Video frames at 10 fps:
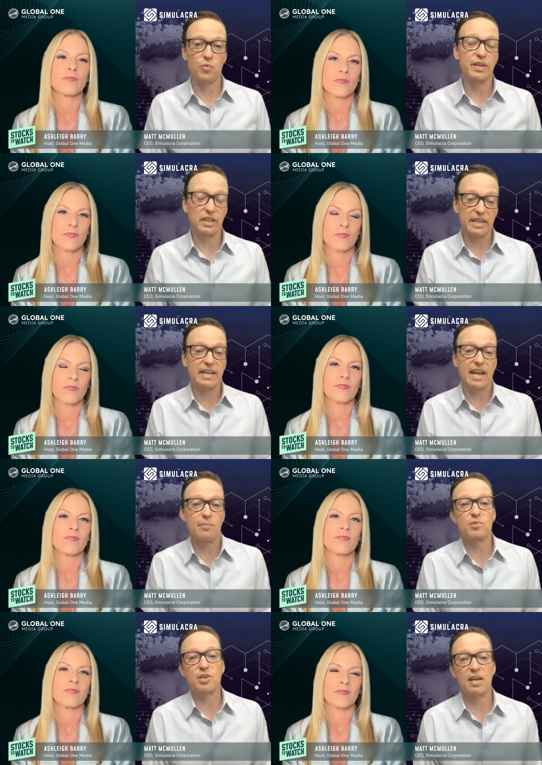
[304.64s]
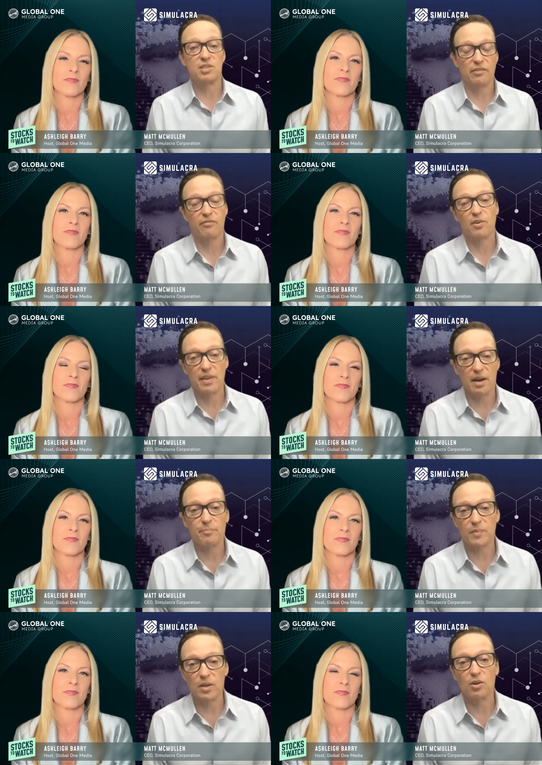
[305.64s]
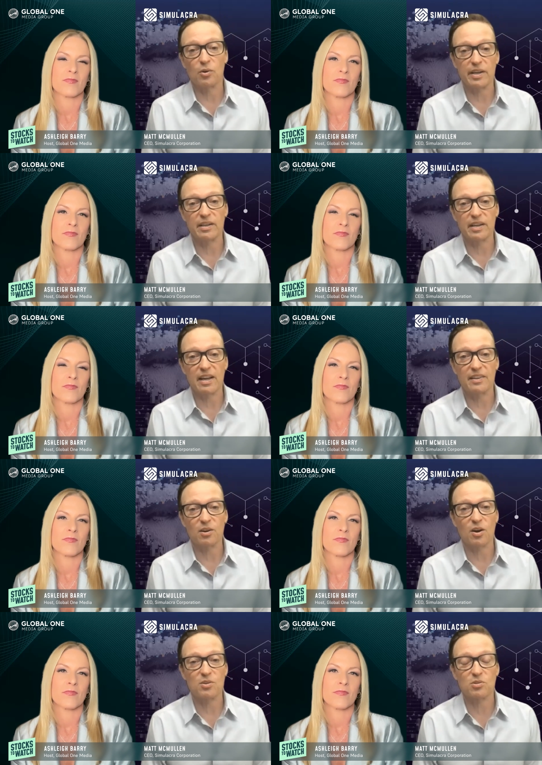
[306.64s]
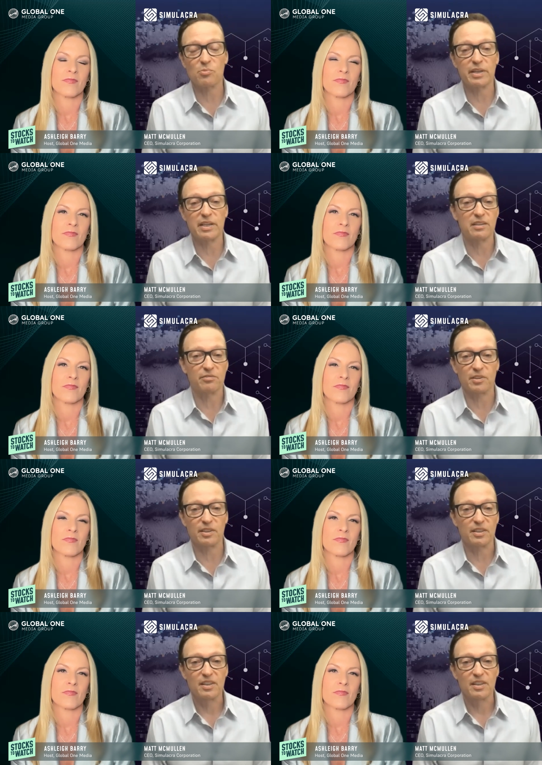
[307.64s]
Speaker 1: really game changing for them, you know, and, and there are so many different